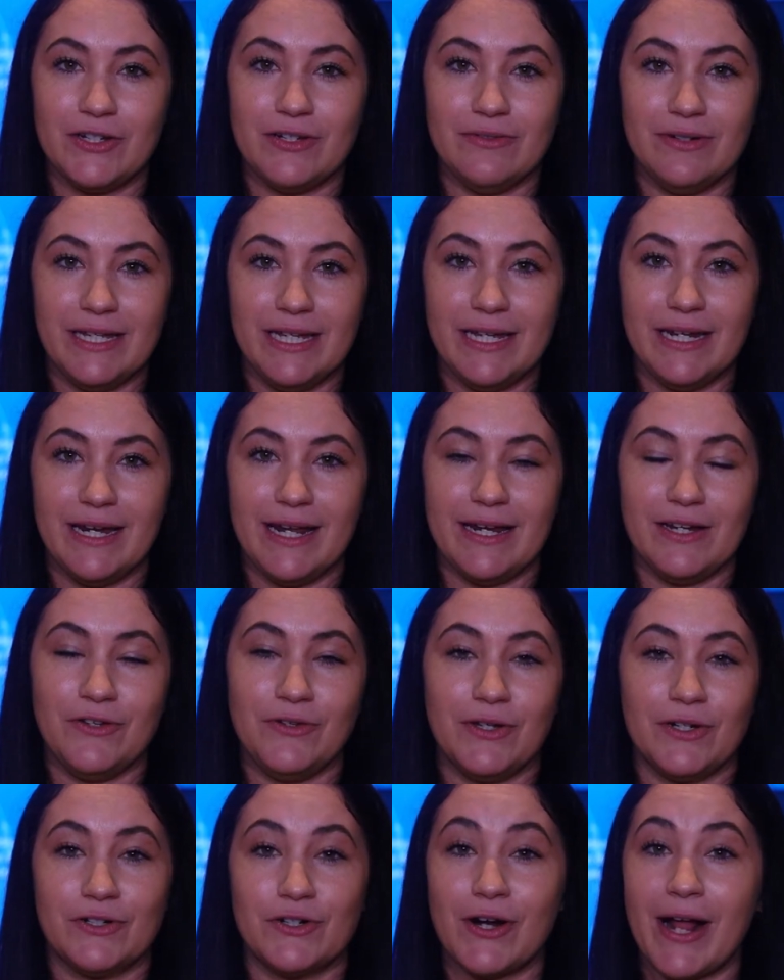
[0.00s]
you need, and you
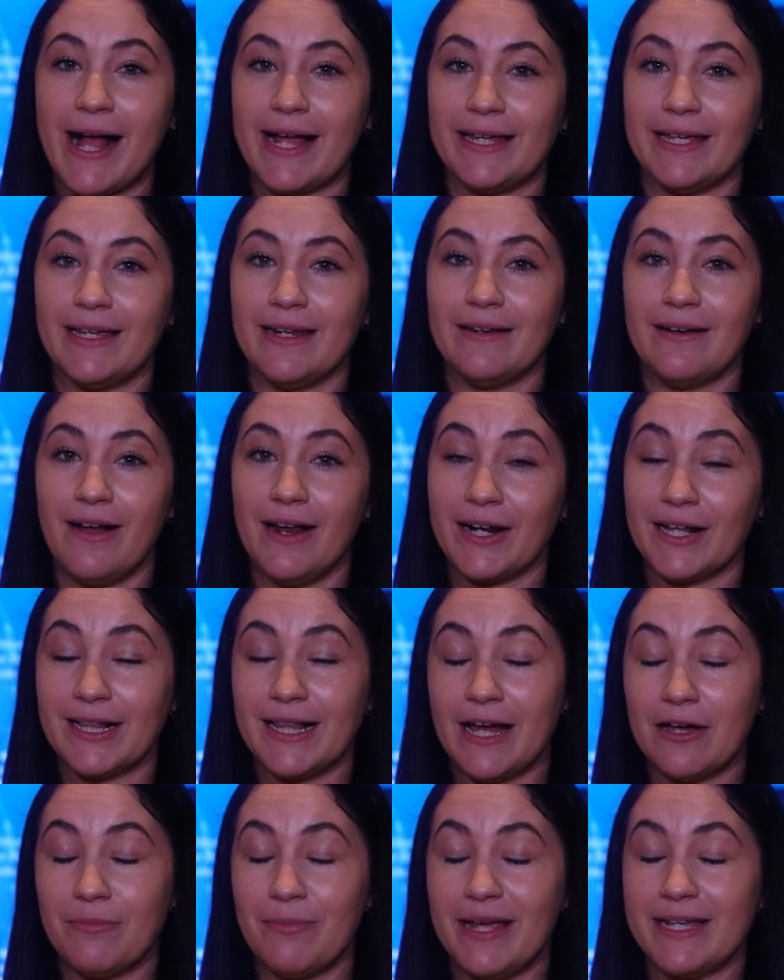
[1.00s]
can track it on a
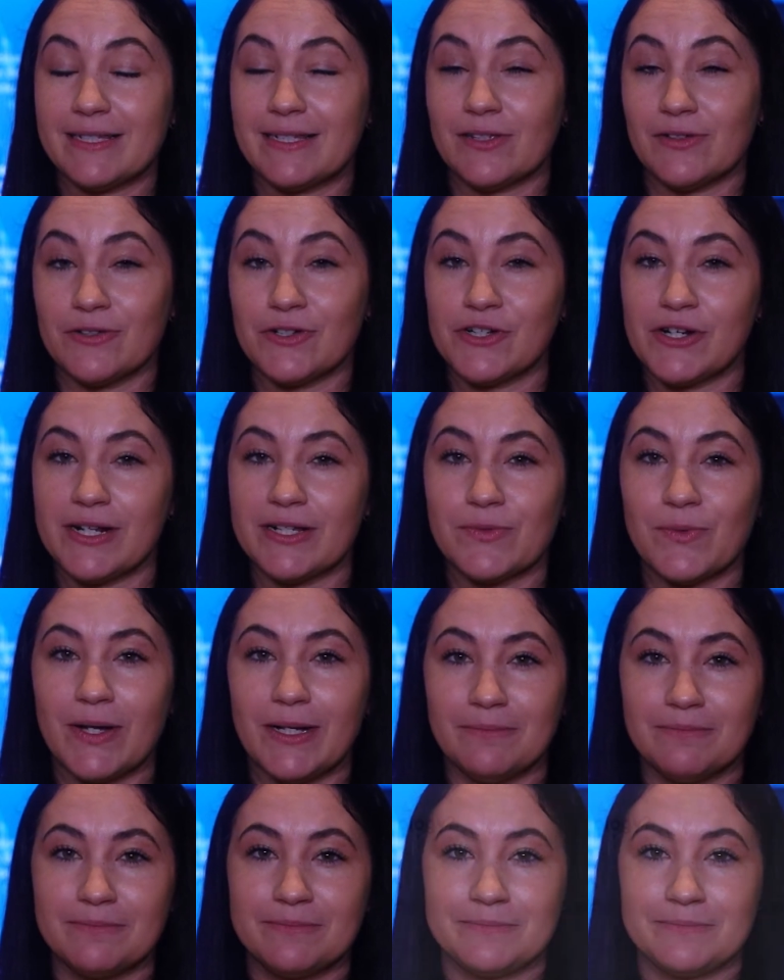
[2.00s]
cloud-based solution as well.